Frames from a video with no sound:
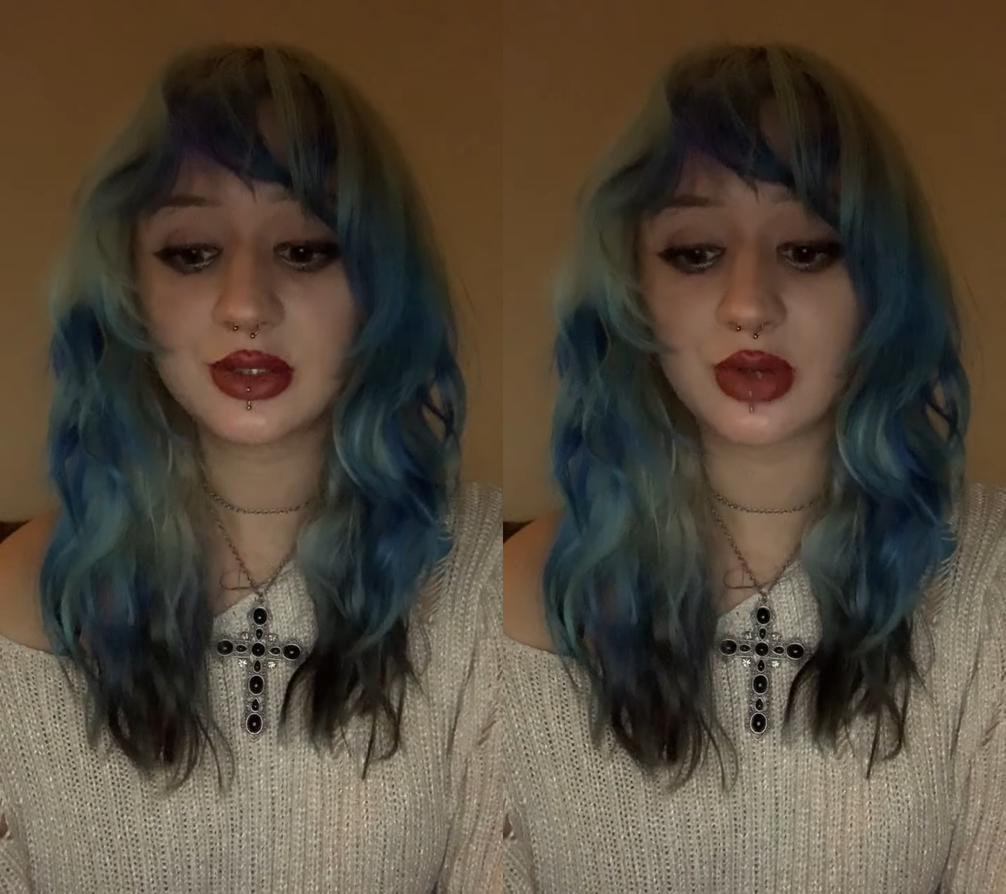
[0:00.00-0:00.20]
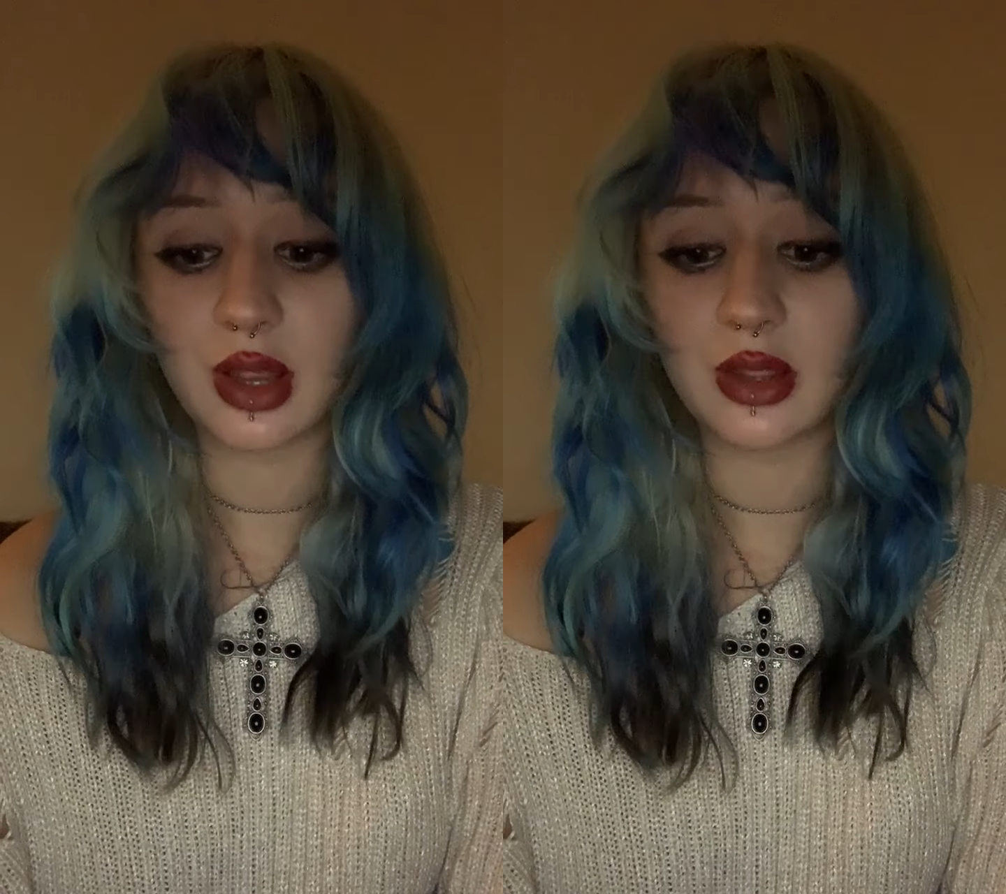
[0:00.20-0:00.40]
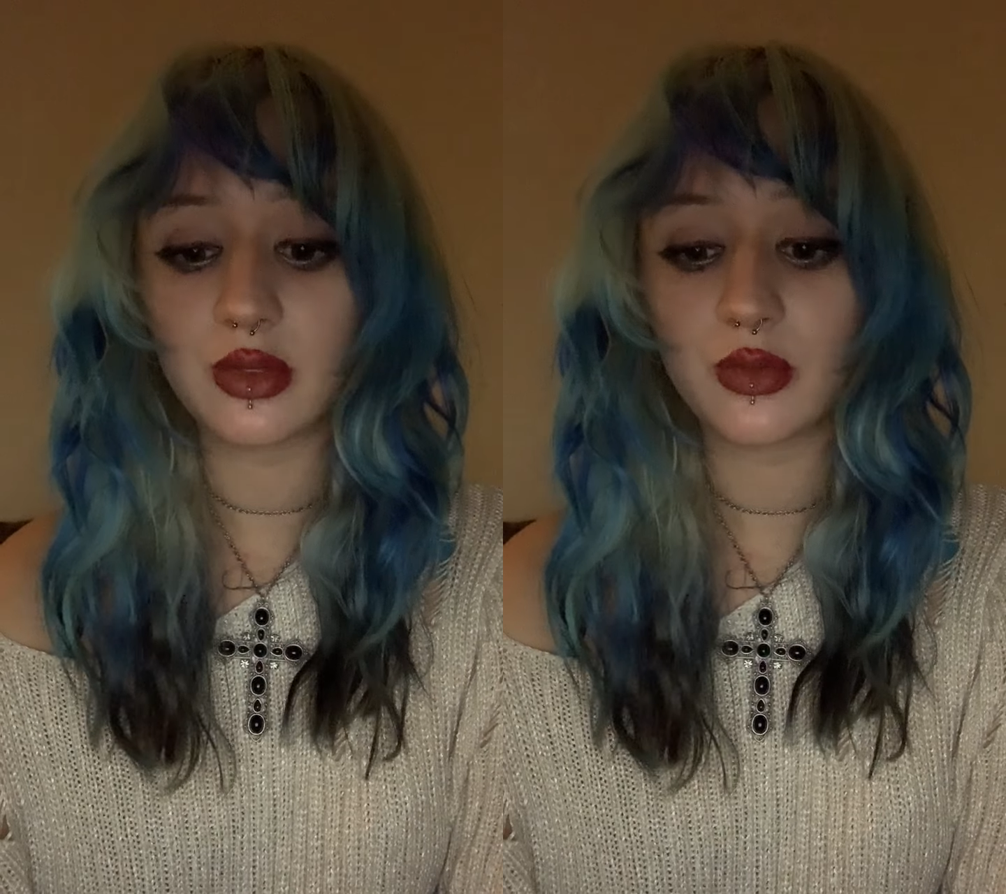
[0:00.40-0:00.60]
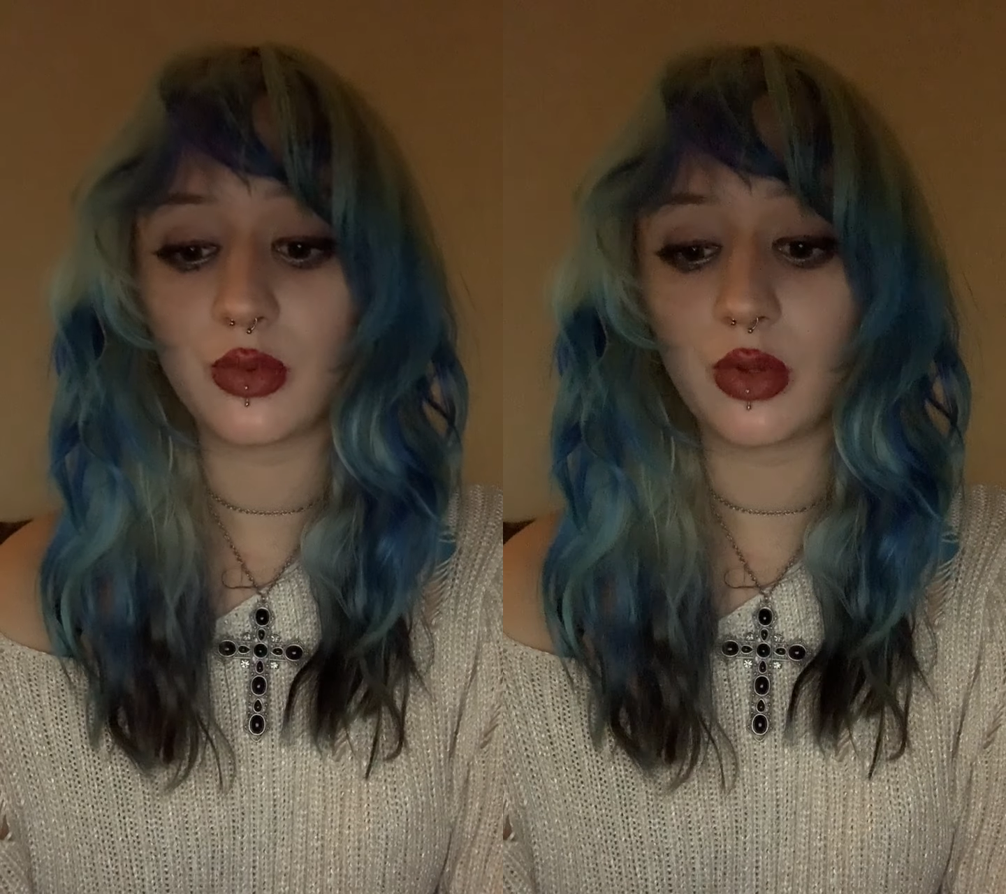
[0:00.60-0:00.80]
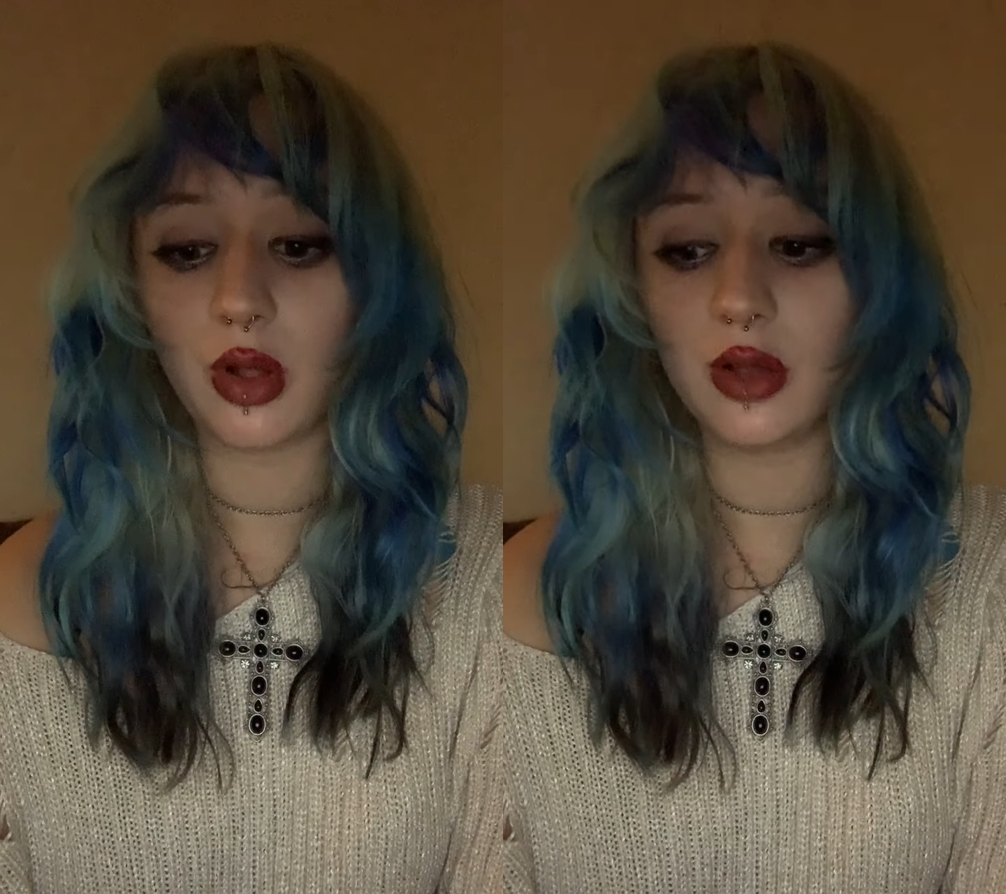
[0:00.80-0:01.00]
strength
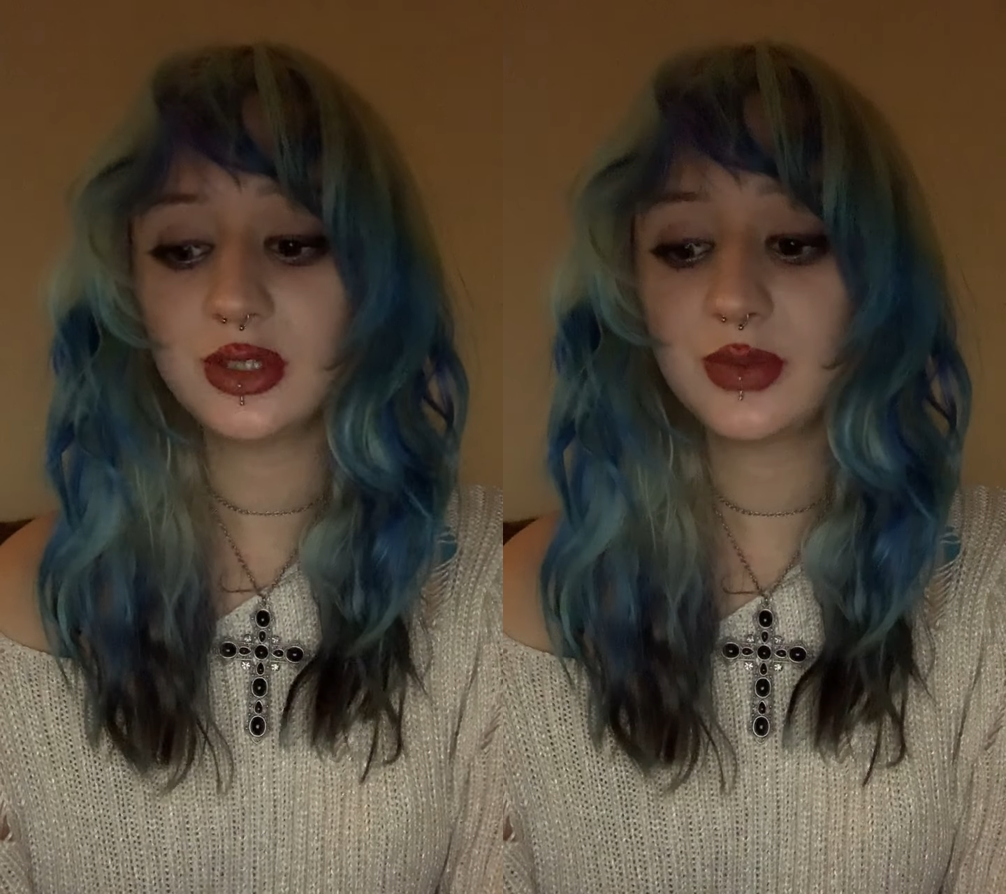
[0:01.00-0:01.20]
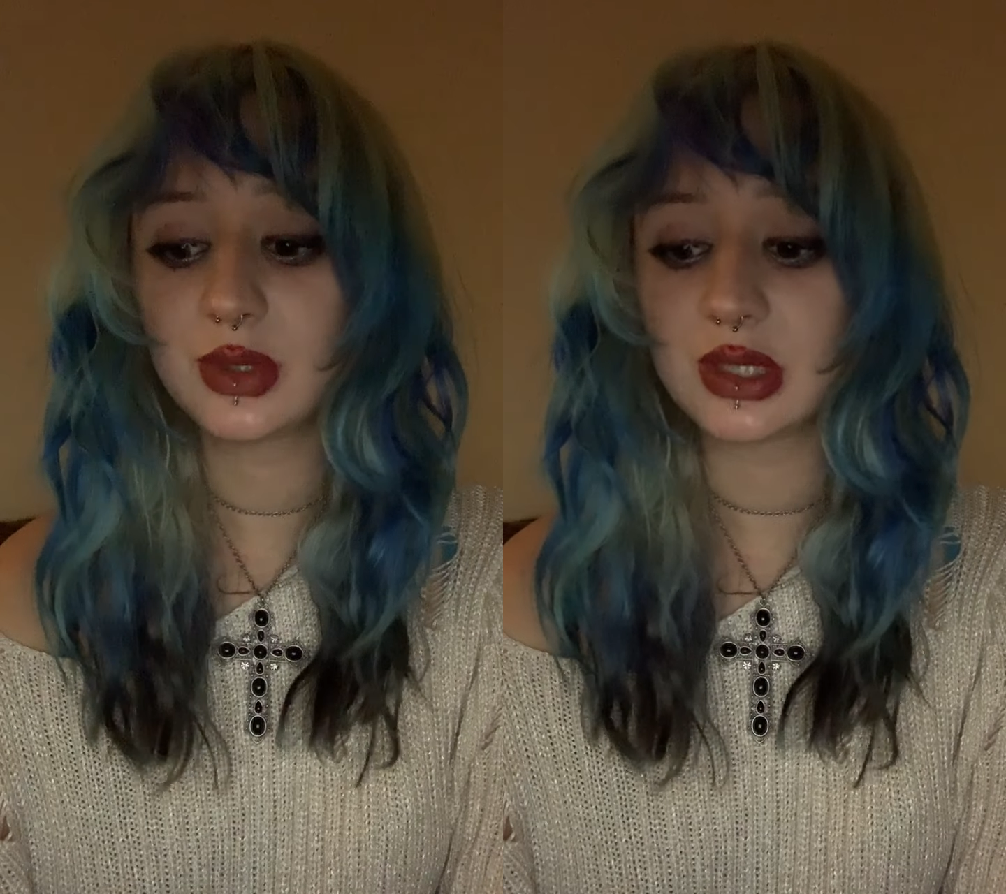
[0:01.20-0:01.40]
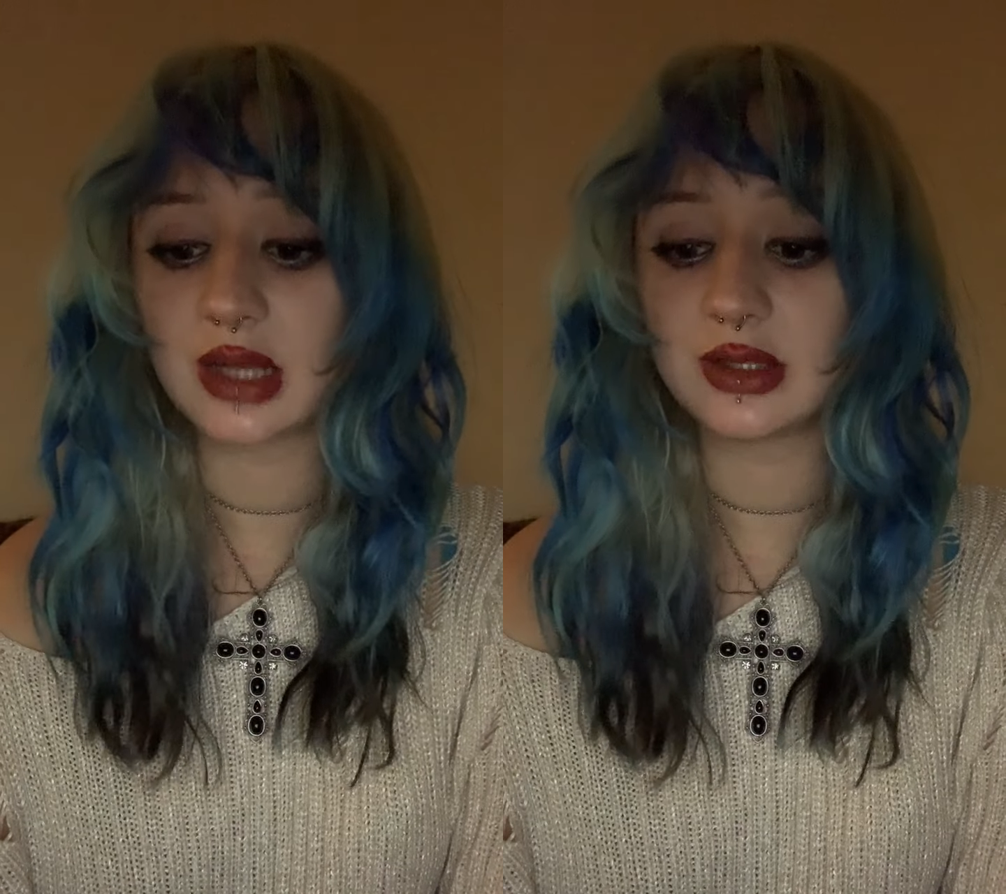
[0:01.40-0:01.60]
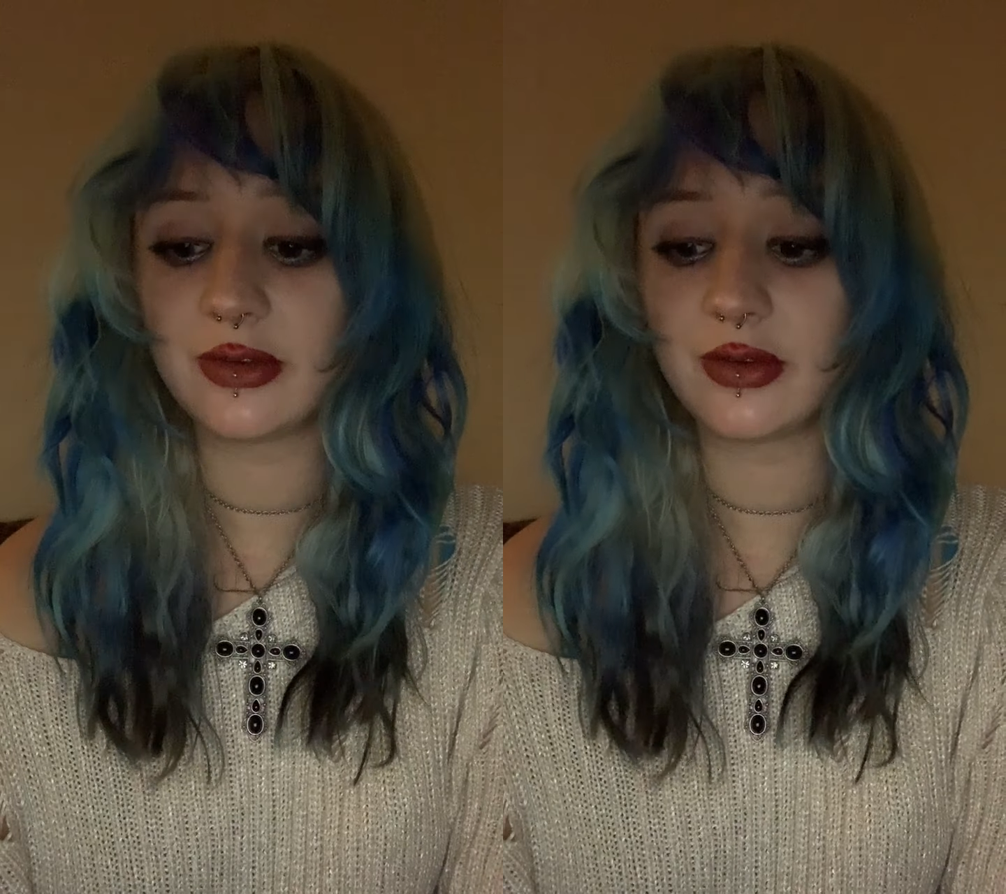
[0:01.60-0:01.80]
will also protect